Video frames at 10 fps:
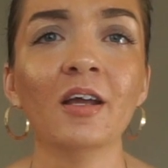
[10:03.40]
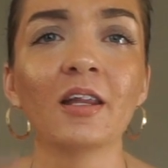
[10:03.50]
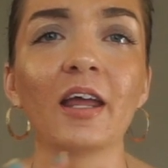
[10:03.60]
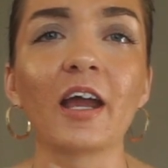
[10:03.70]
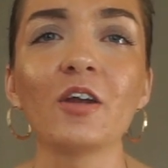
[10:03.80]

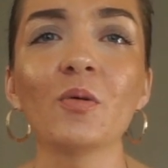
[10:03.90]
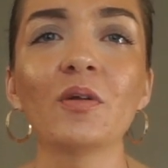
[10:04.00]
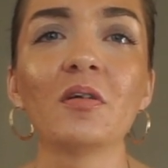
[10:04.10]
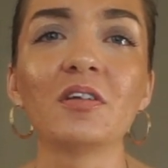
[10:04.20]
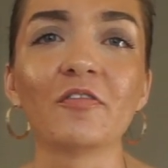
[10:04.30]
Like I know
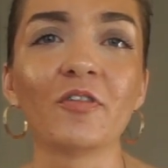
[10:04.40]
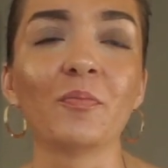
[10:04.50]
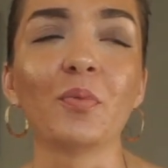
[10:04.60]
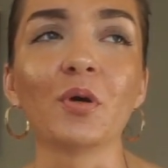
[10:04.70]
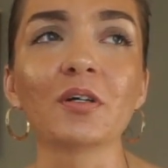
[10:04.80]
in
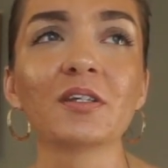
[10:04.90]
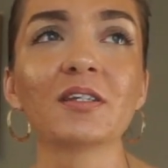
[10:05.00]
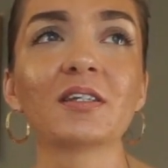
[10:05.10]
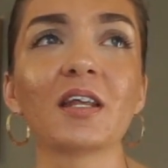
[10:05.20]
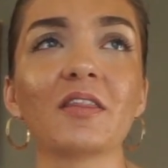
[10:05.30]
different
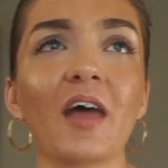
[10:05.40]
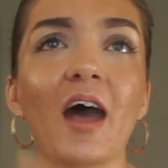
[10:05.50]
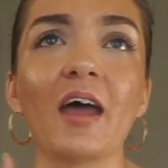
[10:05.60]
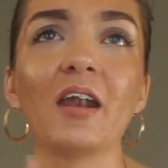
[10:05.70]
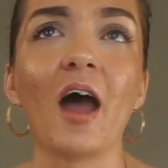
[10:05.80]
books
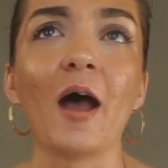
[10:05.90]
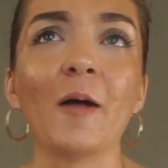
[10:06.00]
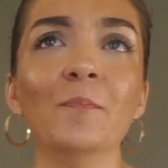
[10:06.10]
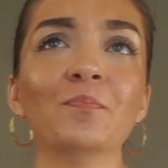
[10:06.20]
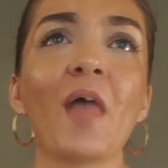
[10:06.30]

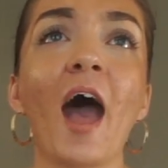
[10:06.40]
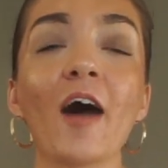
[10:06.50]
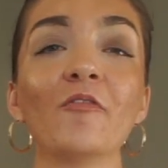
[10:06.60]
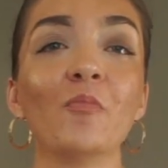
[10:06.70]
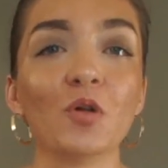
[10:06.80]
that
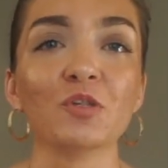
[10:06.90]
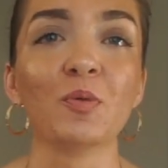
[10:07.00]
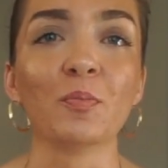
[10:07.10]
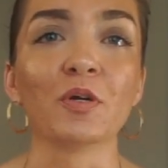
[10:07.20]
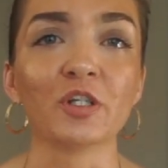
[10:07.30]
have
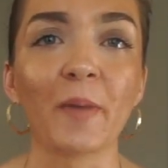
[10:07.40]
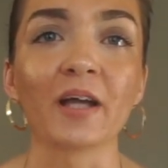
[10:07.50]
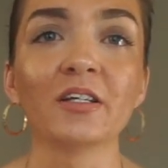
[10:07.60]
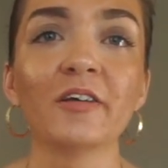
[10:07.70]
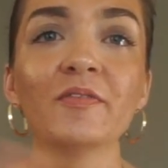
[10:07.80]
multiple
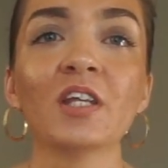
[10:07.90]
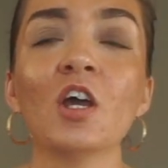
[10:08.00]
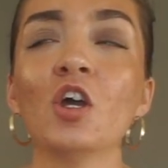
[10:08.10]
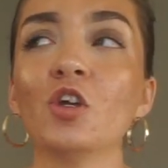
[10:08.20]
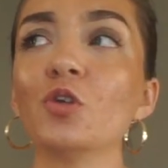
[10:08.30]
perspectives,
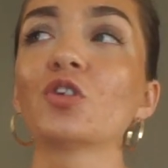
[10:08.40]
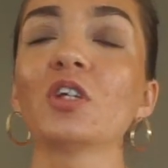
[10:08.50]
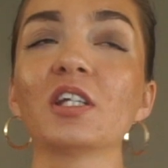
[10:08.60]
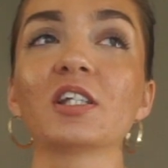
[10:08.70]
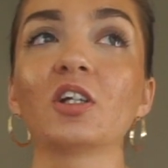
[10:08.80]
usually
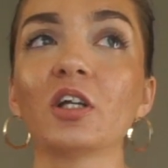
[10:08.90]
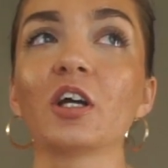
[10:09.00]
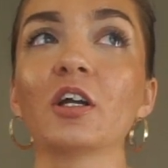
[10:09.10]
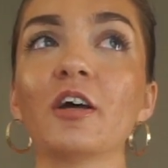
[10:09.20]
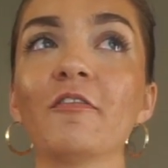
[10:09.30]
it's clear
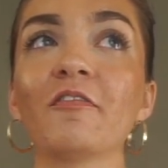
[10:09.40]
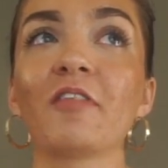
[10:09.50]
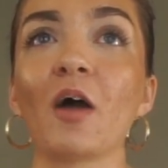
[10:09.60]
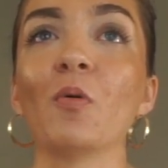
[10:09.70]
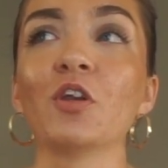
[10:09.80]
enough
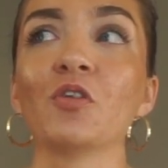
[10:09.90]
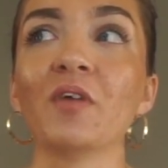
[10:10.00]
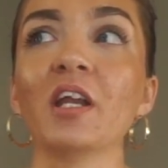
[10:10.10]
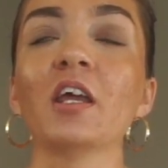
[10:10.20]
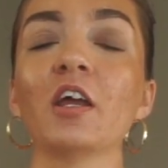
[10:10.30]
that when you're
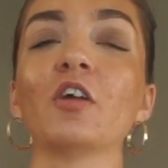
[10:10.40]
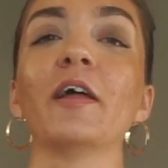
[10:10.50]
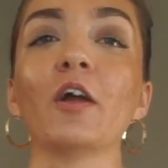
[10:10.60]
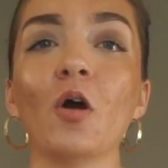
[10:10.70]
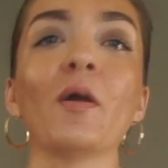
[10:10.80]
reading it you're
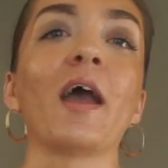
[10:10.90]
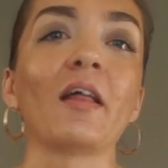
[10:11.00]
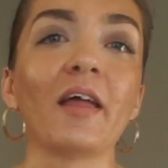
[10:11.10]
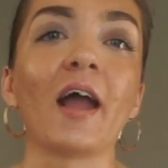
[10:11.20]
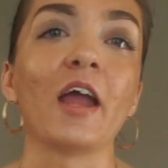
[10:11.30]
like, okay,
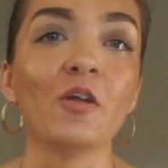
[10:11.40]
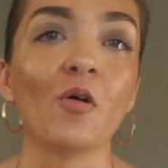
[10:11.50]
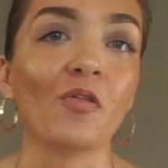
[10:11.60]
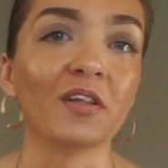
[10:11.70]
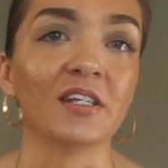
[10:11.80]
like I
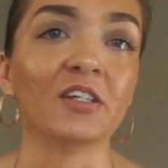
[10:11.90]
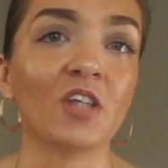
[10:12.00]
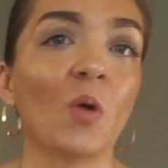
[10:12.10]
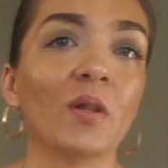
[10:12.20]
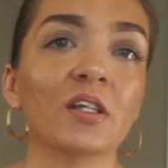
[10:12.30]
know this is
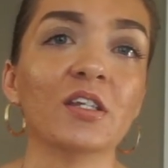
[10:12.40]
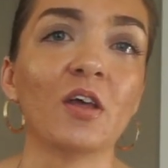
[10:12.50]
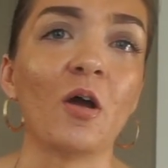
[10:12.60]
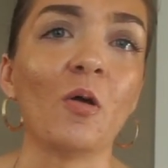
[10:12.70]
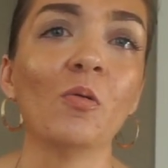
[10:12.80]
so and
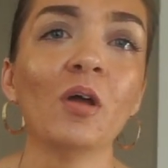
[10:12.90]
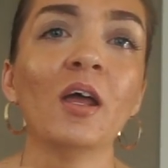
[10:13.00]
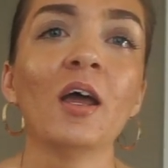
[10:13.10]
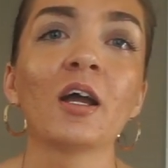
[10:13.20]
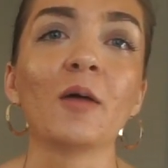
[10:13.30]
so
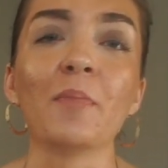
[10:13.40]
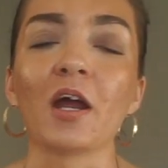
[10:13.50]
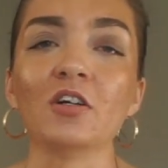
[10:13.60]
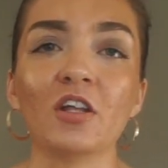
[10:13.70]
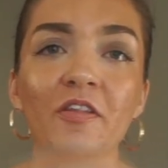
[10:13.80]

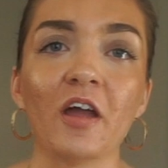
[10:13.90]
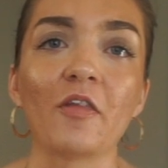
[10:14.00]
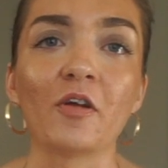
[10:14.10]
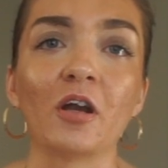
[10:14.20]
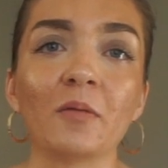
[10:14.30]
compared to the
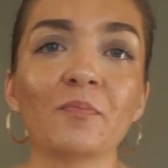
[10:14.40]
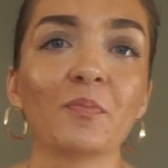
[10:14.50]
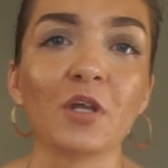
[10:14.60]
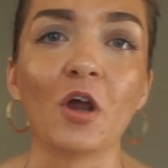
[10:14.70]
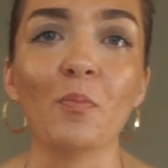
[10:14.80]
other,
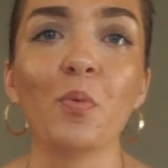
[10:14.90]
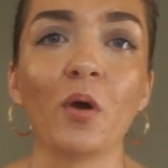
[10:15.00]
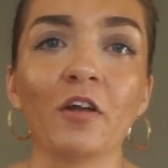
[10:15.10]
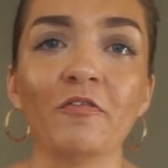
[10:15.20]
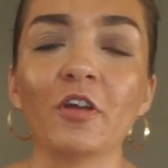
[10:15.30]
you know,
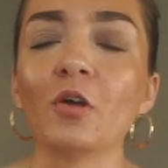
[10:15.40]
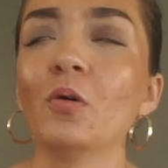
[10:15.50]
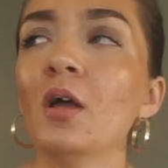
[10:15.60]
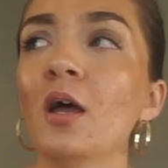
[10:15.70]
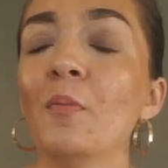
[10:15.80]
point of view.
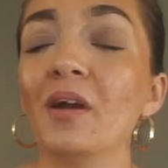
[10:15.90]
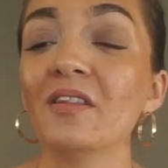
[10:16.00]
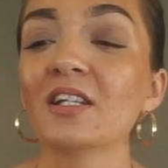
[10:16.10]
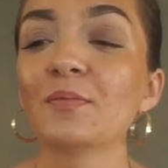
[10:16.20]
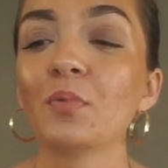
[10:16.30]
But in
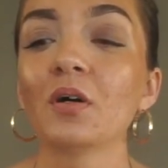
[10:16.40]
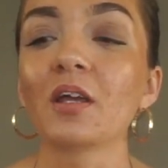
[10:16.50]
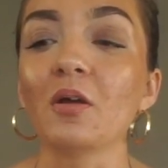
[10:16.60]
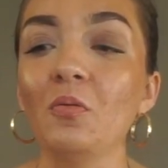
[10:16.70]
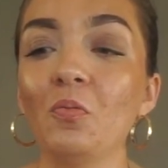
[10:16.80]
this book
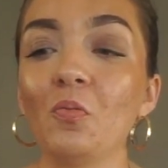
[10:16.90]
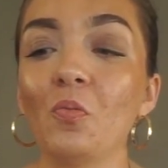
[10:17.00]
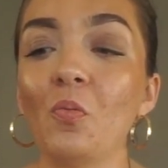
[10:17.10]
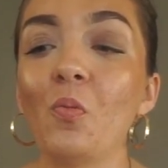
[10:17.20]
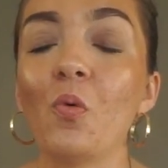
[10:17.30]
it
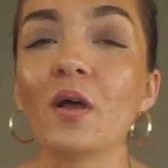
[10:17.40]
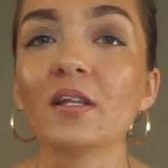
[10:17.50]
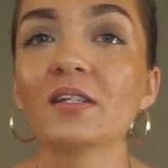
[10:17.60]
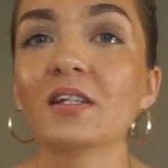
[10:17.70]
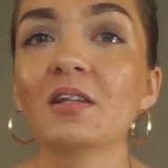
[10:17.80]

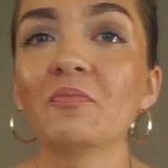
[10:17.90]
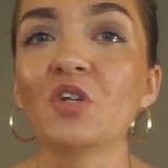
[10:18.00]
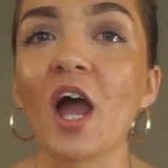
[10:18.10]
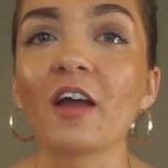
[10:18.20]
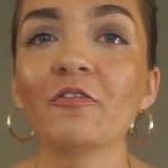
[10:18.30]
was
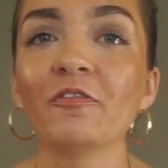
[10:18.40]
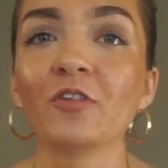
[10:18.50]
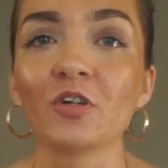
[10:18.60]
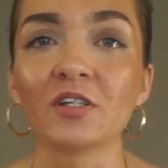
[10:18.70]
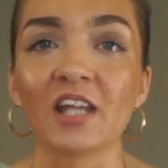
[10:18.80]
Jack and
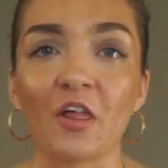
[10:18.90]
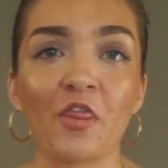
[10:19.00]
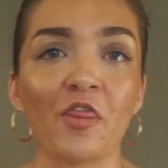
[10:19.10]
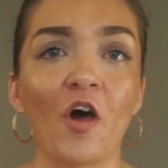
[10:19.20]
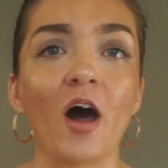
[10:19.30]
Fleur's like
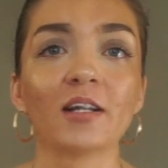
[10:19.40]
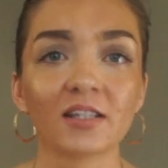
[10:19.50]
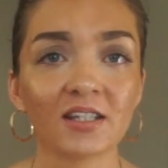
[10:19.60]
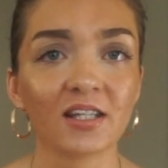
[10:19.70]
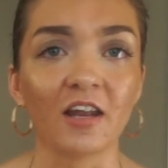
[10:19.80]

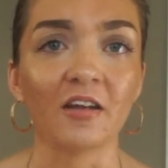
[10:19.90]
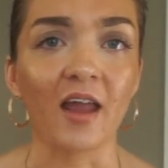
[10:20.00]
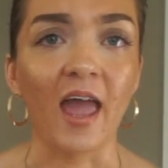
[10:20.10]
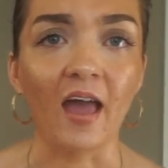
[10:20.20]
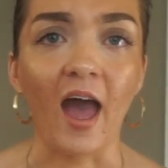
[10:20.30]
thoughts and
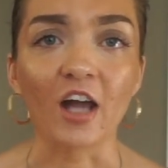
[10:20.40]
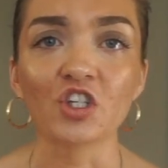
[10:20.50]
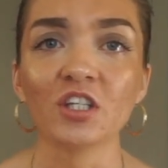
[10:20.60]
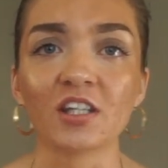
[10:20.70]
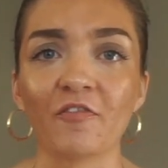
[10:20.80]

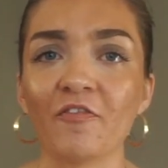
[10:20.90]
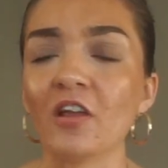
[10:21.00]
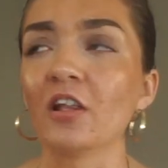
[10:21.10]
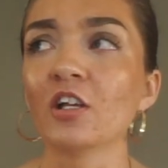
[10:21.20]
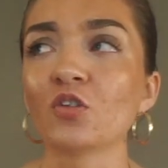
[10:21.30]
actions and
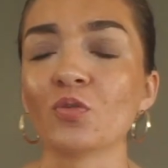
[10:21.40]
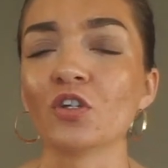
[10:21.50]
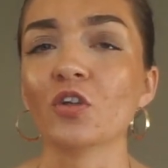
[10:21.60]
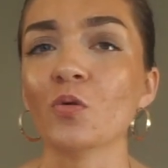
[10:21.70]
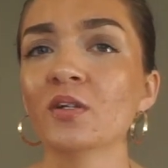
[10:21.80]
feelings were
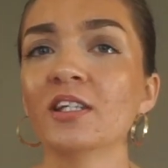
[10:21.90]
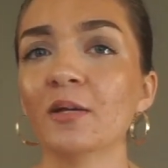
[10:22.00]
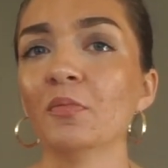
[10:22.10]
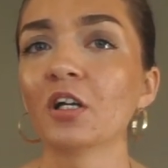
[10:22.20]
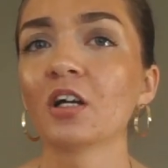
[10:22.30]
so
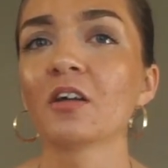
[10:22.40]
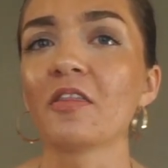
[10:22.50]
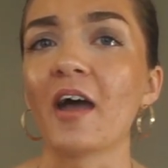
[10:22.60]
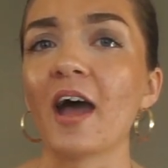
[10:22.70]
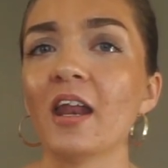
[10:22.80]
similar
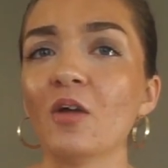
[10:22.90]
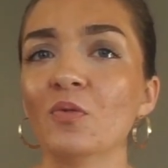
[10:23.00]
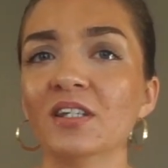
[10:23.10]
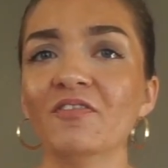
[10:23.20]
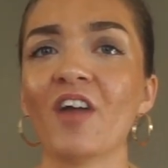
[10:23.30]
that it
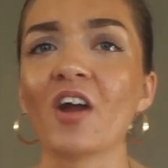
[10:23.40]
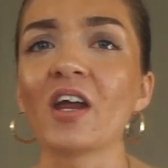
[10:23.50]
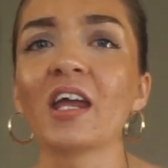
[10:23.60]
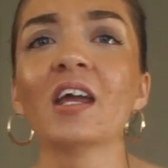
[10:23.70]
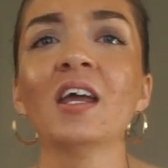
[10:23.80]
was
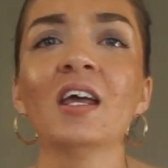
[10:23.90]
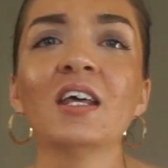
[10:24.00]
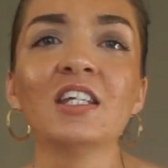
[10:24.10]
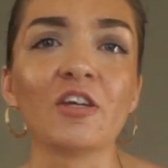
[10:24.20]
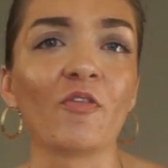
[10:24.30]
very
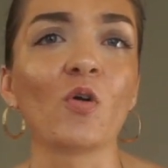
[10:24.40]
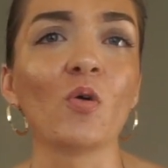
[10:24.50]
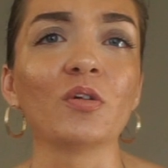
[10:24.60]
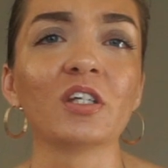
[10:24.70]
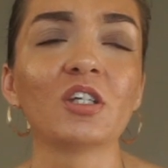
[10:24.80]

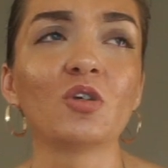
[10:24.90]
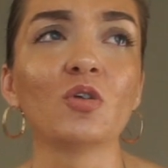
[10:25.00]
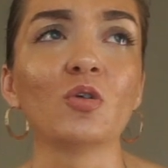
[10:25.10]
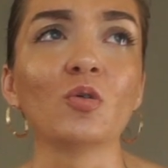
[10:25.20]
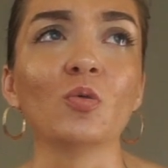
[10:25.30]
difficult
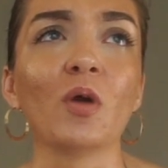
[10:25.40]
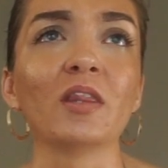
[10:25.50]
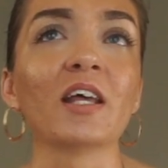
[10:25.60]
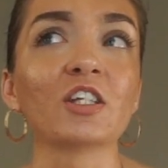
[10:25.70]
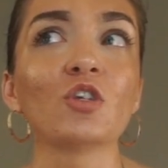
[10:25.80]
to,
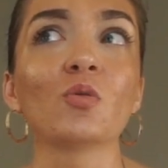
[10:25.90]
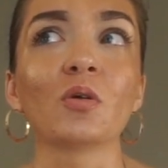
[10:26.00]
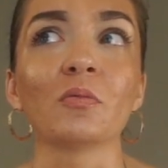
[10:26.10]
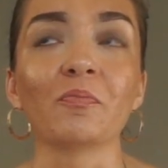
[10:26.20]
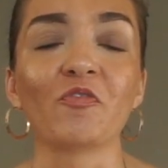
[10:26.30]
unless you
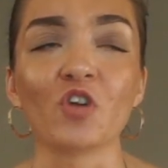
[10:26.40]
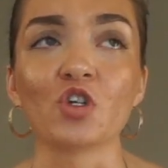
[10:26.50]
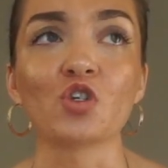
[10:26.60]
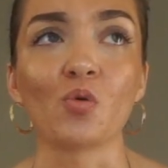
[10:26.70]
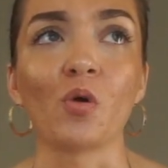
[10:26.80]
were for
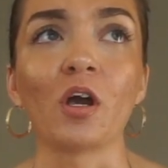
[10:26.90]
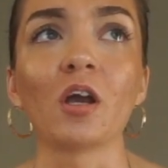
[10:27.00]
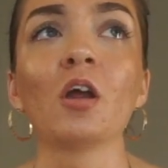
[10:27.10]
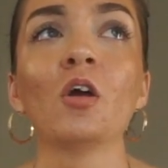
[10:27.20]
sure